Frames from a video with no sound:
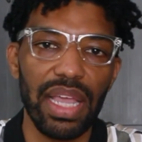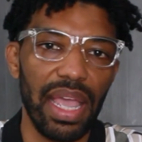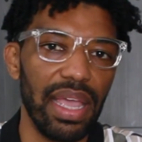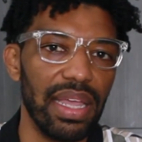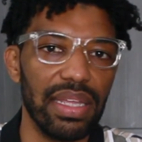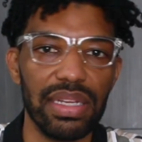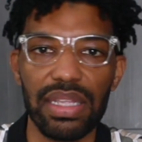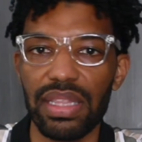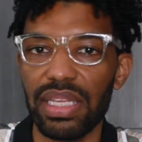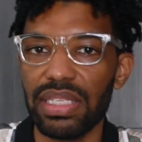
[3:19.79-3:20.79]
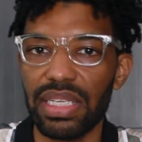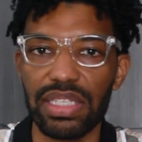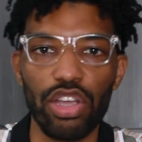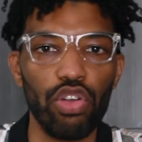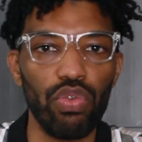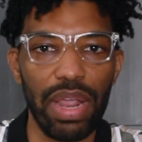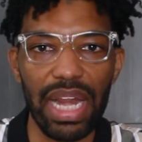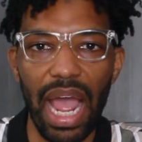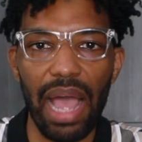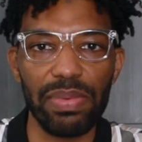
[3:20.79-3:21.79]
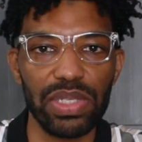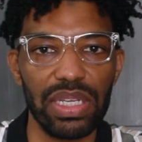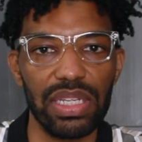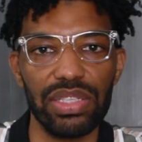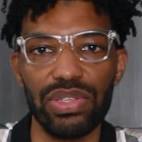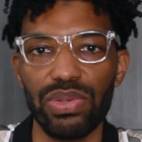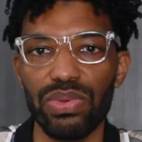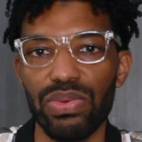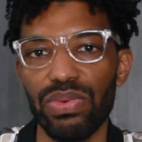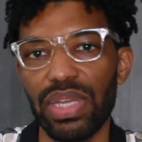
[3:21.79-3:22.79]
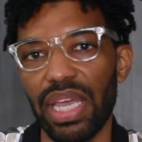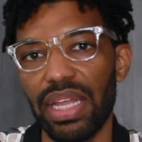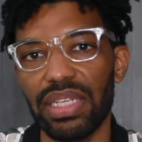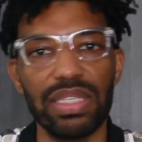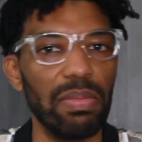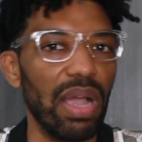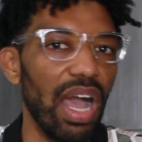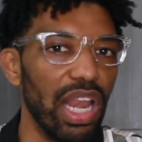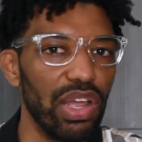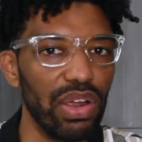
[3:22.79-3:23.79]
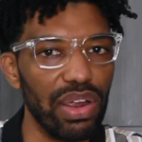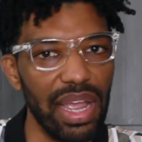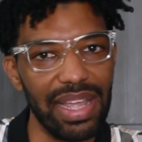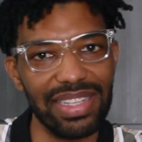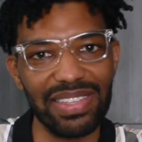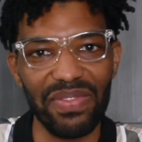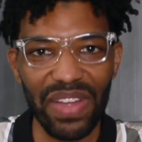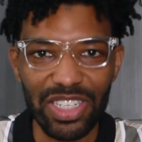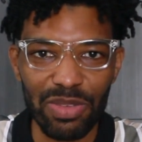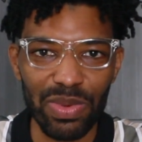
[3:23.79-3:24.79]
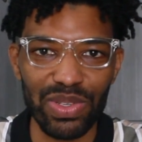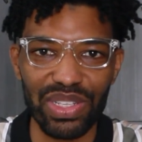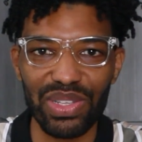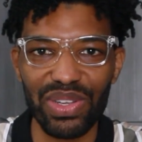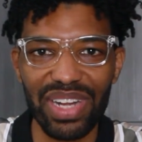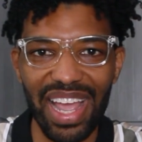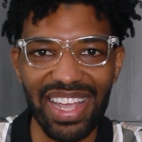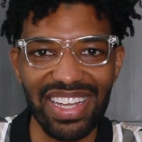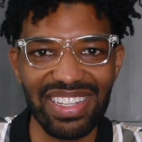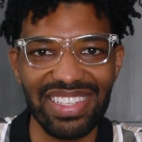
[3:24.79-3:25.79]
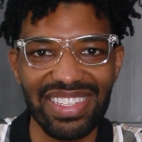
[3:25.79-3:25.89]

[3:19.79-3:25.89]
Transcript: and this is a great option to get some color and some vegetables into your diet.